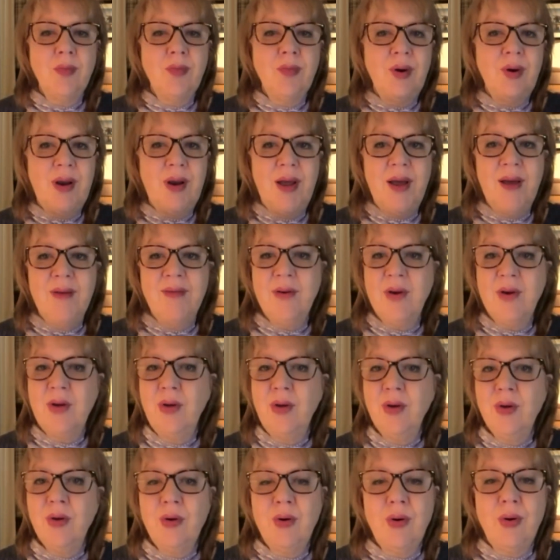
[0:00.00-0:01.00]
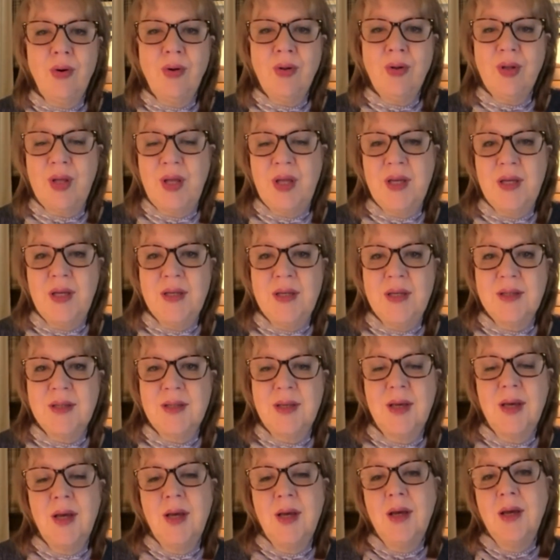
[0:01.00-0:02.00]
Whatever your goal
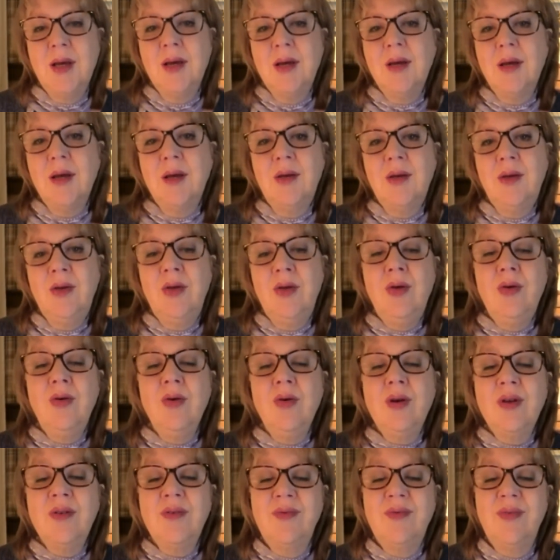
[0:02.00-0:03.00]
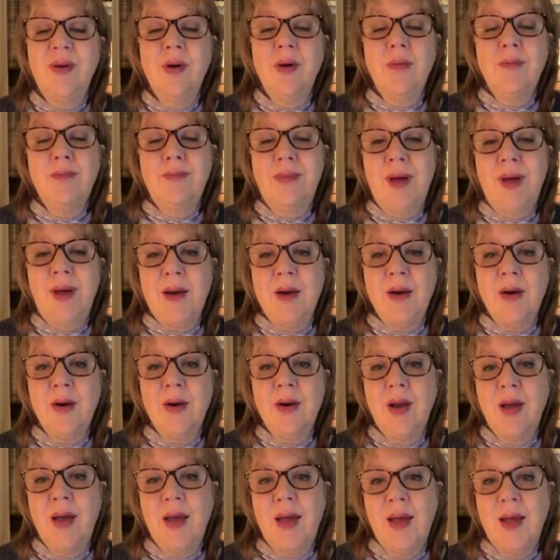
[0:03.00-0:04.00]
is, you can feel
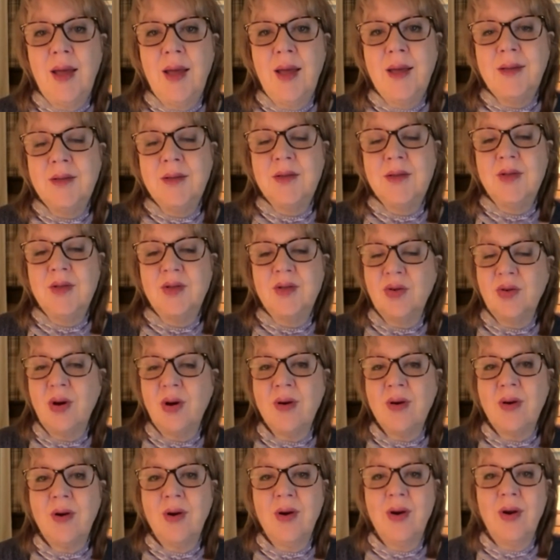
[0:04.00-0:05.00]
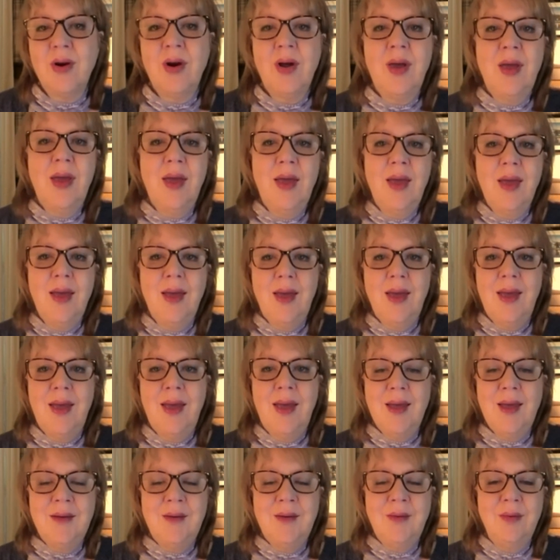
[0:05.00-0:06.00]
better and stronger,
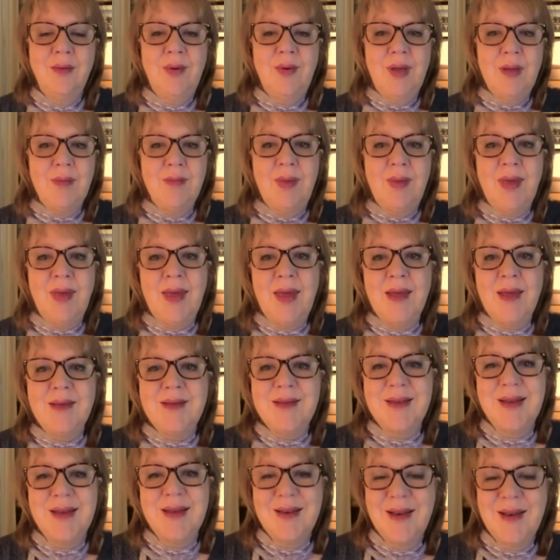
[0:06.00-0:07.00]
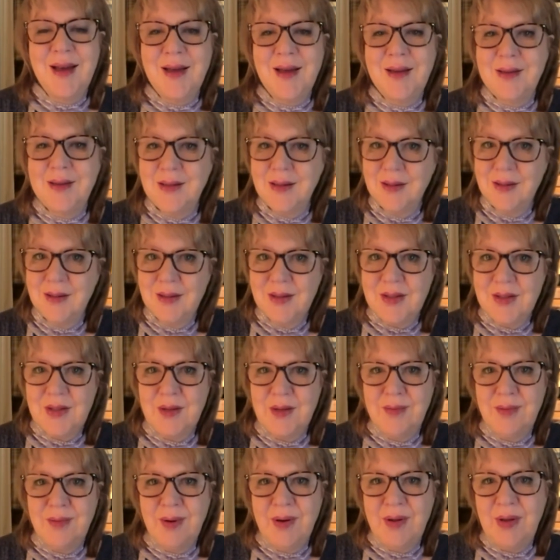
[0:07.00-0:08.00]
and we can begin to ignite the
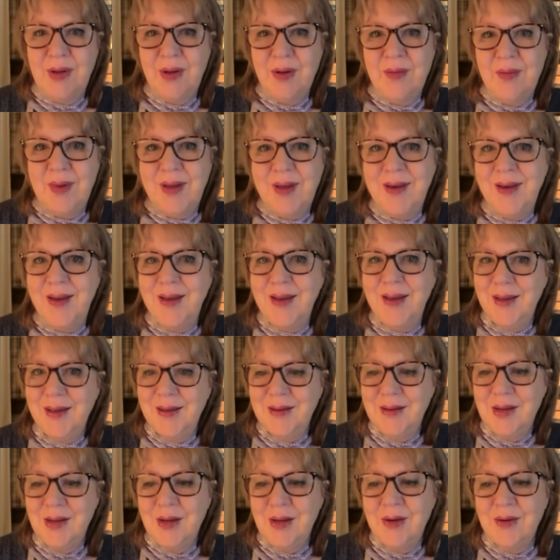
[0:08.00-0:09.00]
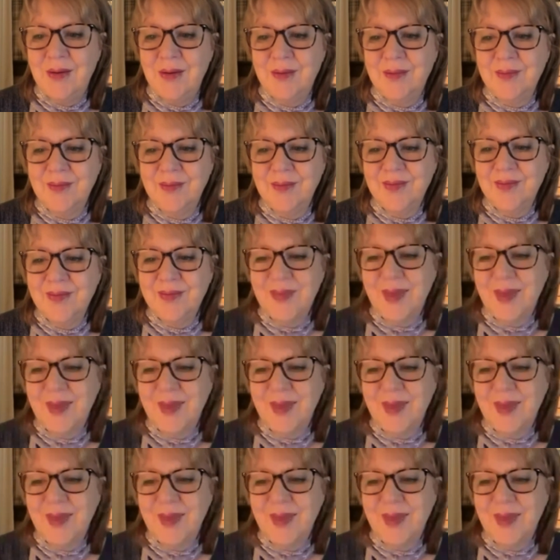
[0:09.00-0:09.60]
superhuman in you.